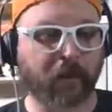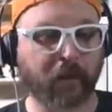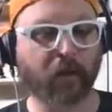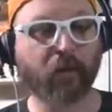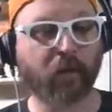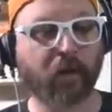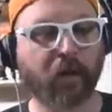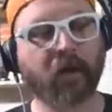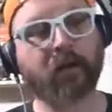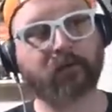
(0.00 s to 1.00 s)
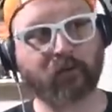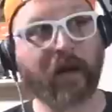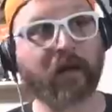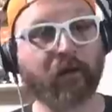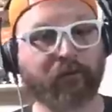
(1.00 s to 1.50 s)
you know,
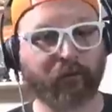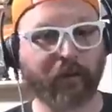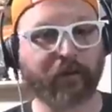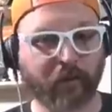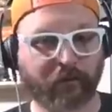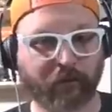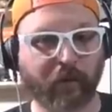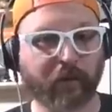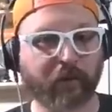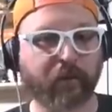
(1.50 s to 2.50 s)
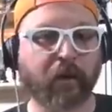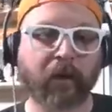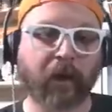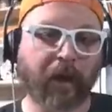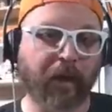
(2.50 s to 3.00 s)
try to go strength on strength.
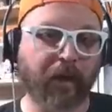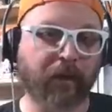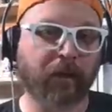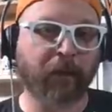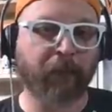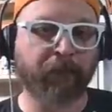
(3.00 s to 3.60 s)
And